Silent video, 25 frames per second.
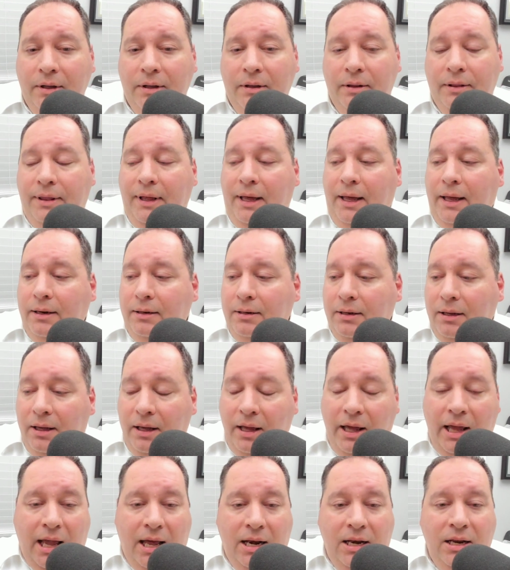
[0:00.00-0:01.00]
than
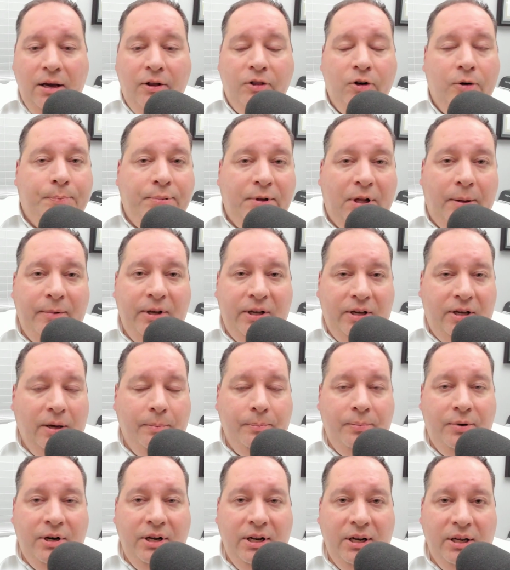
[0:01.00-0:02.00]
any other plumbing
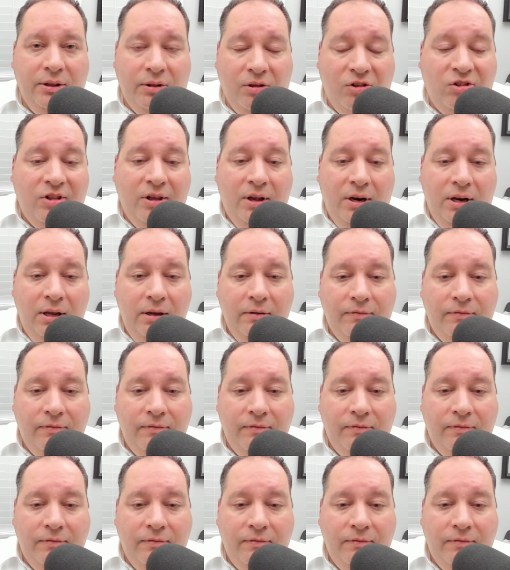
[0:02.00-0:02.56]
company in the city,